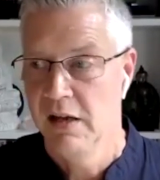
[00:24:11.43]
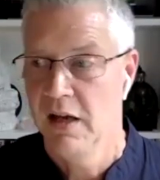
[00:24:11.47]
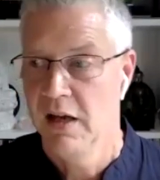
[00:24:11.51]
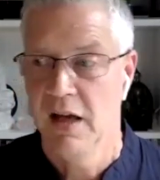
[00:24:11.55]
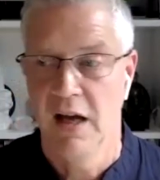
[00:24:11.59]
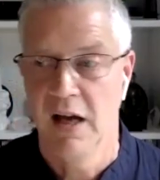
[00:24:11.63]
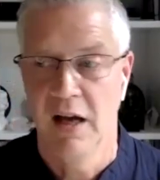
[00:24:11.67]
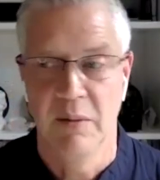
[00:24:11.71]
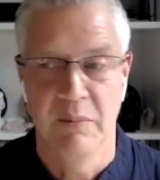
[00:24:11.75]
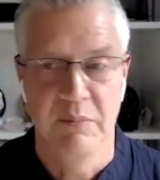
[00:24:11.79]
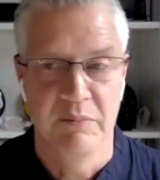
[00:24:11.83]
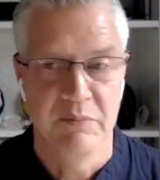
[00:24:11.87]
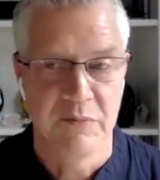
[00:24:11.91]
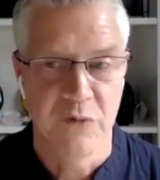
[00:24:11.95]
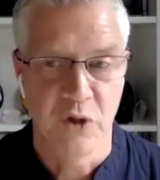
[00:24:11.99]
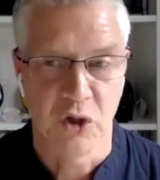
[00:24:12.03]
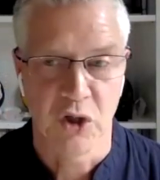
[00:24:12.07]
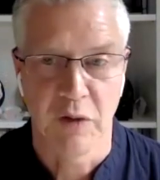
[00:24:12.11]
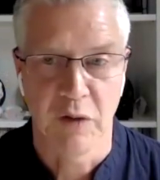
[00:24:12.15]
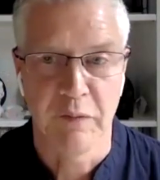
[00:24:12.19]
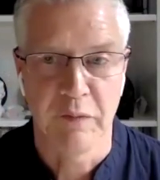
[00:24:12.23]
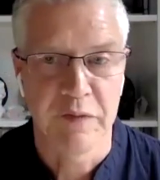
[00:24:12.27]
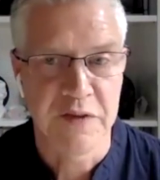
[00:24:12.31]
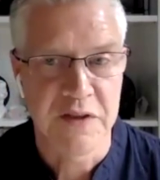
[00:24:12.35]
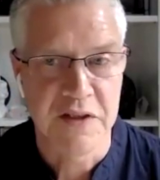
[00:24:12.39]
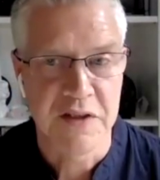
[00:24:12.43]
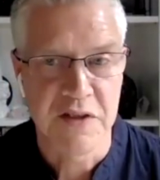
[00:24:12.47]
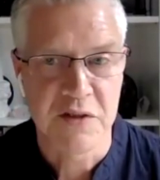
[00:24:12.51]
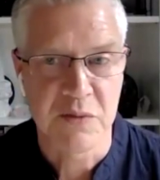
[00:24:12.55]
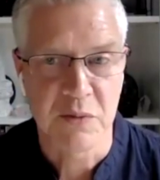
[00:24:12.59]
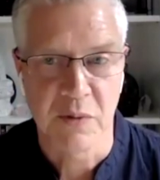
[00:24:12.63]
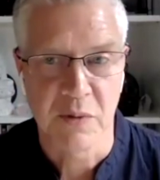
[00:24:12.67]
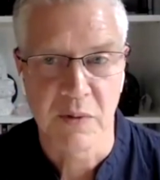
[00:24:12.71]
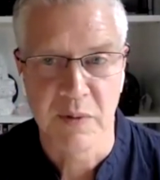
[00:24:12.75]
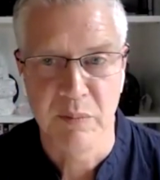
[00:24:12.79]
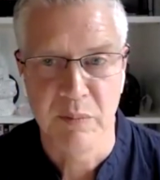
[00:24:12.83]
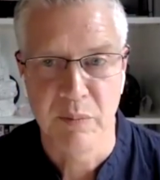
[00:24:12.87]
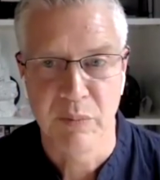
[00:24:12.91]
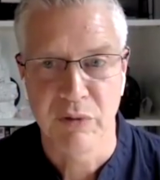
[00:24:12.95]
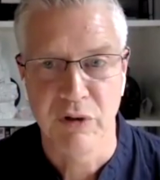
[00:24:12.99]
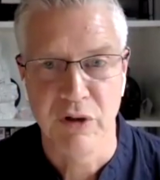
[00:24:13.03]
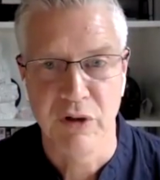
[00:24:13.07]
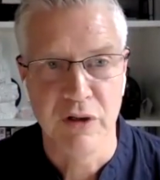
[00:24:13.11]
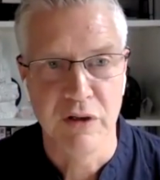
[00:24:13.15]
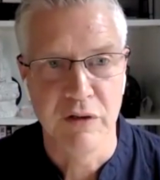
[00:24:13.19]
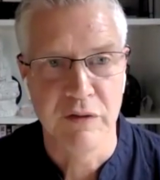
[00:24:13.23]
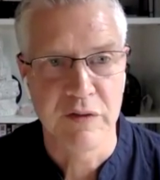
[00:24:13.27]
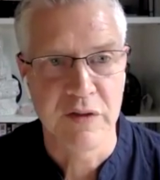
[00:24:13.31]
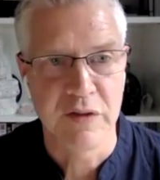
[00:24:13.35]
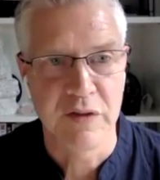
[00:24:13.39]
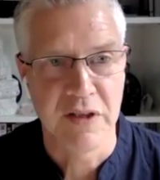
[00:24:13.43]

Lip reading: Your confidence will improve.